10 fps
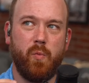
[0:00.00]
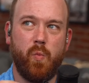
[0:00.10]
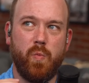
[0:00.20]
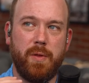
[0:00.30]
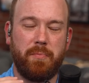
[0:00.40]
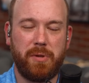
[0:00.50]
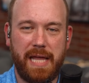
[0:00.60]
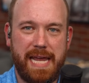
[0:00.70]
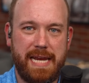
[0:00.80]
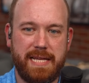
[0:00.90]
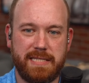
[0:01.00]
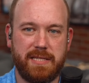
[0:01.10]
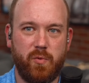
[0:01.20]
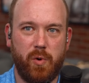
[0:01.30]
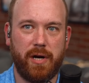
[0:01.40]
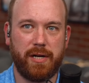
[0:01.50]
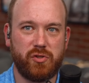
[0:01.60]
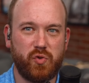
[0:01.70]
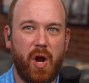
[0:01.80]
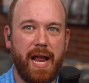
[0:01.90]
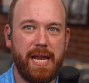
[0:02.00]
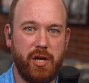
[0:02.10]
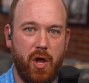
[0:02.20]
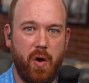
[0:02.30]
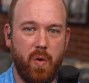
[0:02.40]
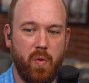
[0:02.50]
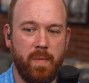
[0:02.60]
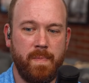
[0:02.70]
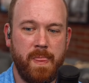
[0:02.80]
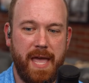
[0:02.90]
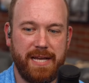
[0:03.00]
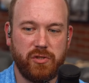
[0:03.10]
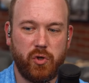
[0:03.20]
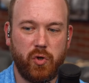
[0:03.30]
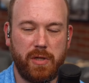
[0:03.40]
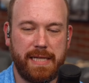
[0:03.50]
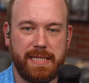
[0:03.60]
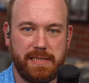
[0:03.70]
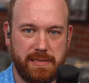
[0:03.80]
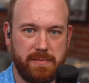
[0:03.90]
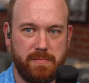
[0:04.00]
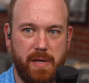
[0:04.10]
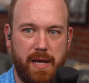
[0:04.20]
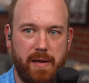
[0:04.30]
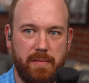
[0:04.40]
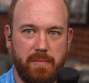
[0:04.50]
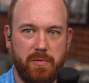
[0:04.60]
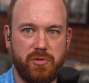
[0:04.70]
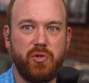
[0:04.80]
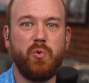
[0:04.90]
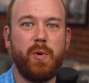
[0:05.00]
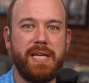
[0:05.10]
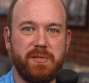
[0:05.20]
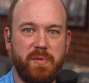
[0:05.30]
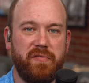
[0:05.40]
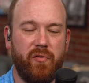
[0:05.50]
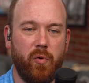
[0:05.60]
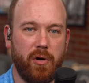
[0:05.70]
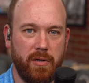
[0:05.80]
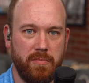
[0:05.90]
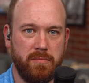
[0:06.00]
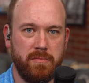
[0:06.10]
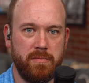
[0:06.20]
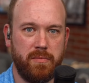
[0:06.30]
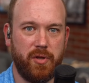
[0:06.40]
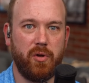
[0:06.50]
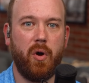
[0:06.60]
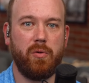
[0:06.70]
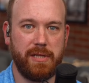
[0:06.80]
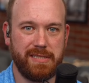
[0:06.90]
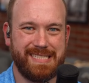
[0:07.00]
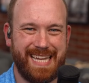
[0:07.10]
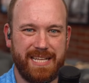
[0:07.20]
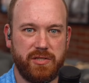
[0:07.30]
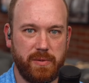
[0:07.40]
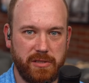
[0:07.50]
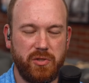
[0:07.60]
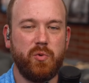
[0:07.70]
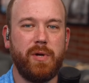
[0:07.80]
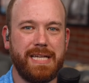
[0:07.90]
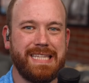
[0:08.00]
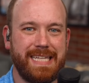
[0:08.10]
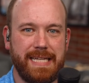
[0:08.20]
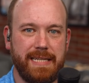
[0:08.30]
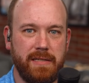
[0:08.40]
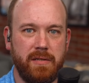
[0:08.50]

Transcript: The plan is that we're going to try and know as early as 2 weeks before. The goal is to get to a 2-week lead